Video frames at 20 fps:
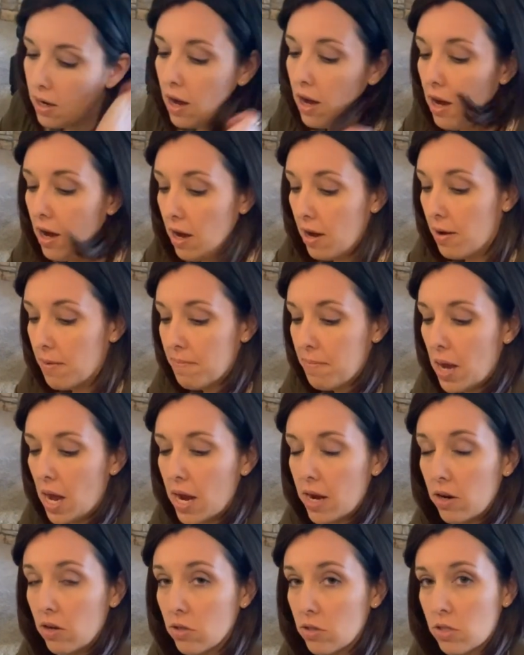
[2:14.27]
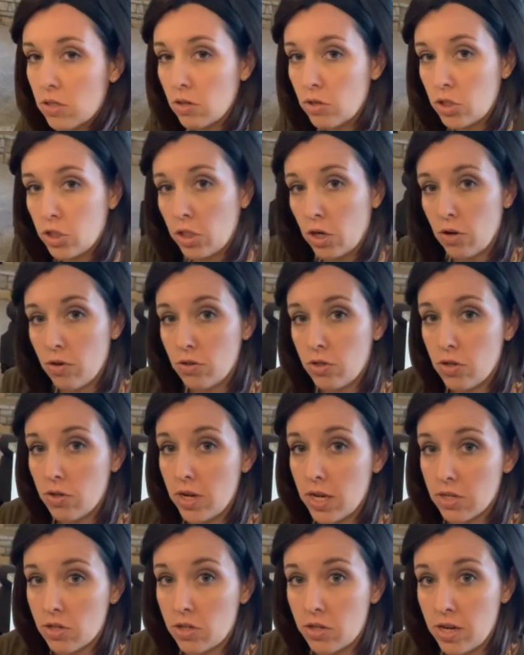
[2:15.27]
I also showed you
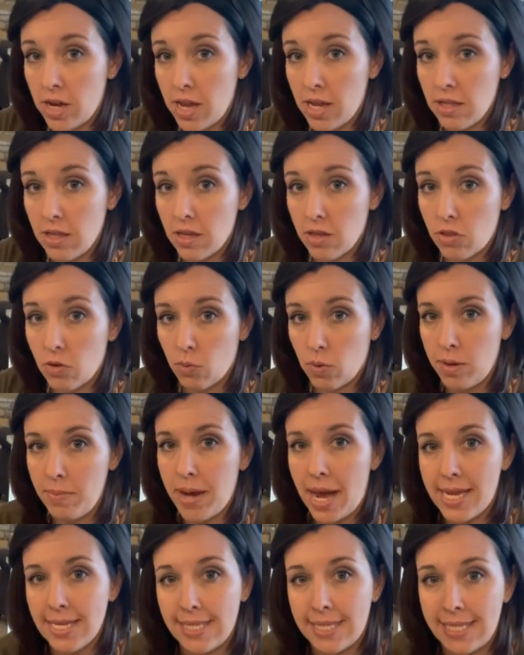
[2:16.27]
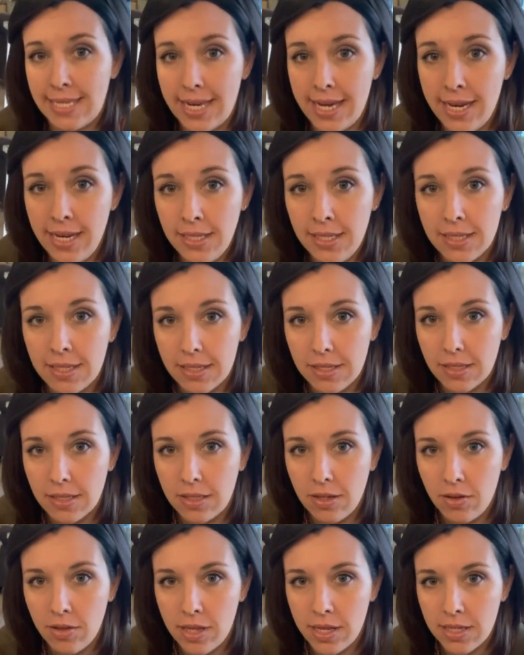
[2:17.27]
yesterday the 3x6.
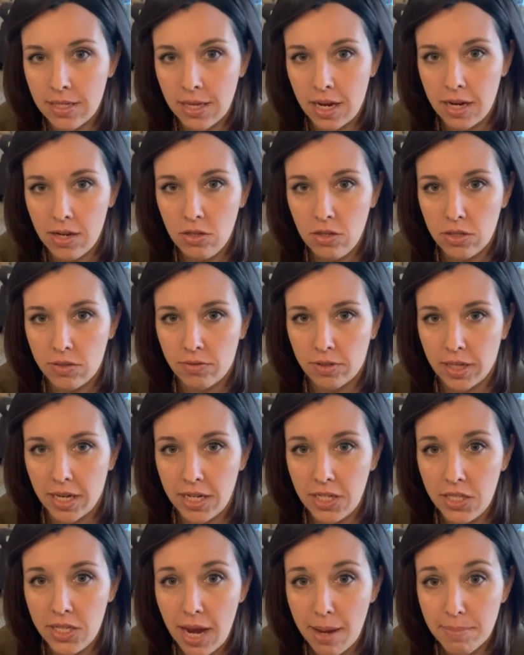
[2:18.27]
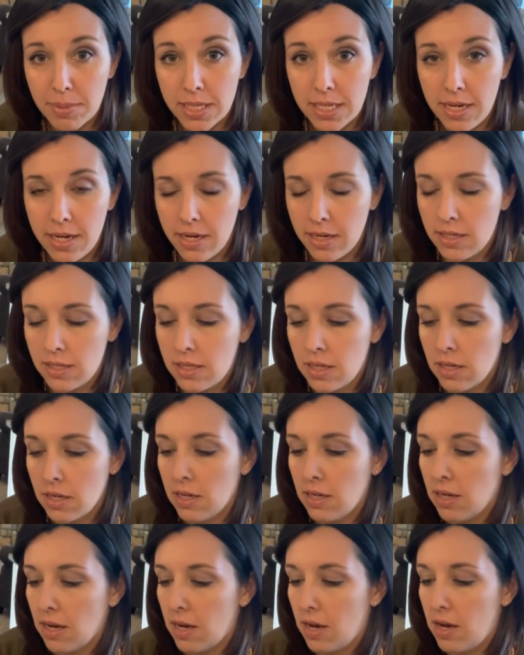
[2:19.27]
So this I use for like chapsticks,
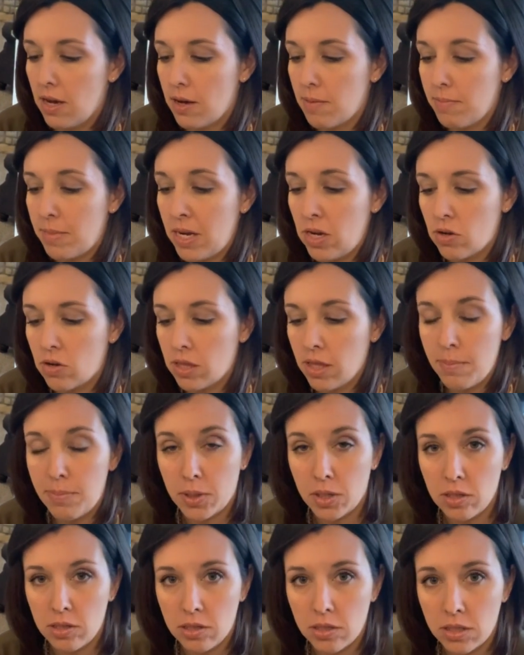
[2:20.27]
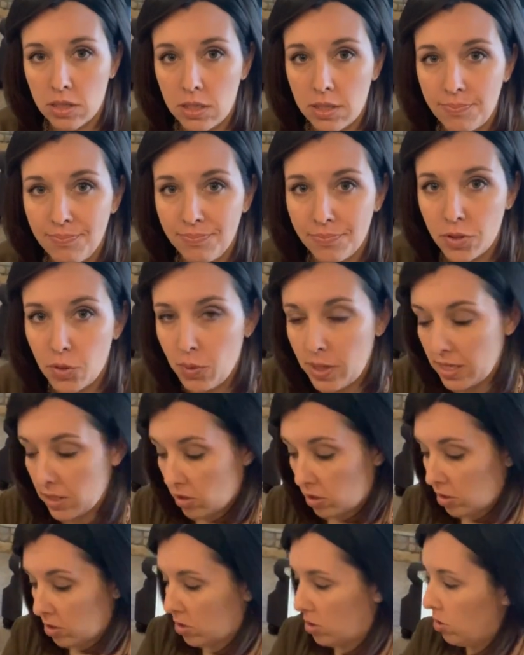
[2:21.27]
nail clippers,
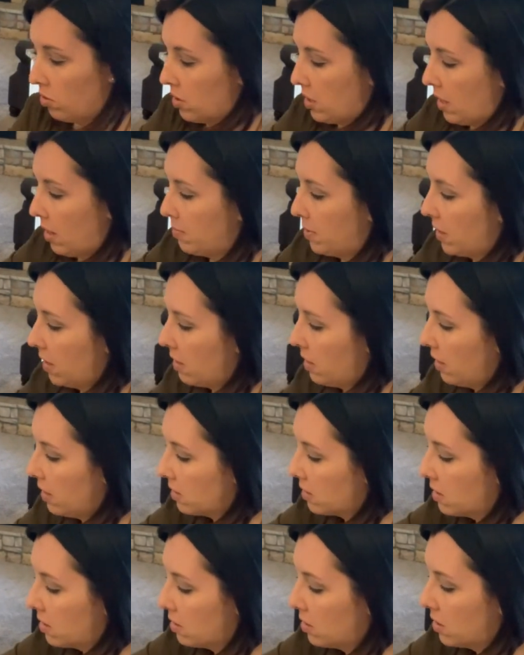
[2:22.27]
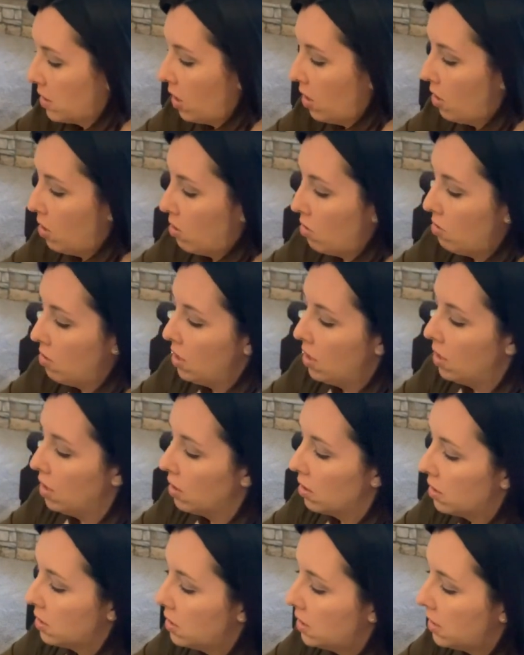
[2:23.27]
tweezers, those types of things. So
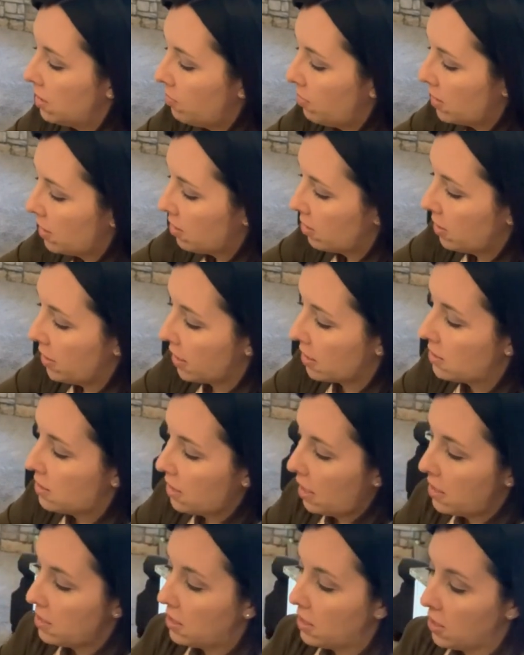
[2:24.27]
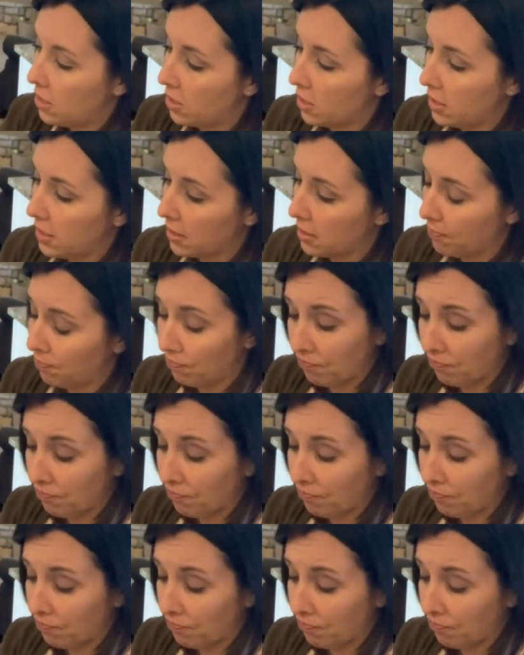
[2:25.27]
let's see what their next size here is.